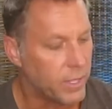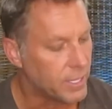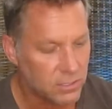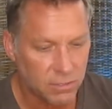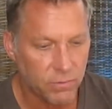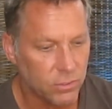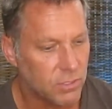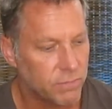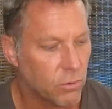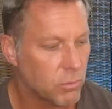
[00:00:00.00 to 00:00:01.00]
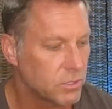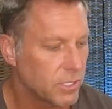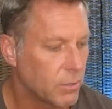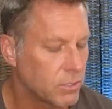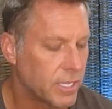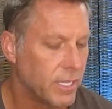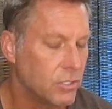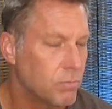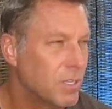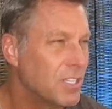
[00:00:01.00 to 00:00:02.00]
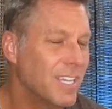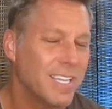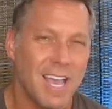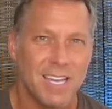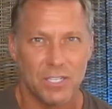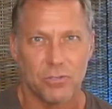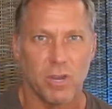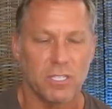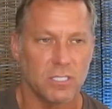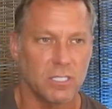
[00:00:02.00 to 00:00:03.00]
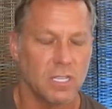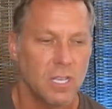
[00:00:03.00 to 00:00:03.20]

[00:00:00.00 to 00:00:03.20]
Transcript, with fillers: That's the first and foremost thing I'll say. But you got to address it.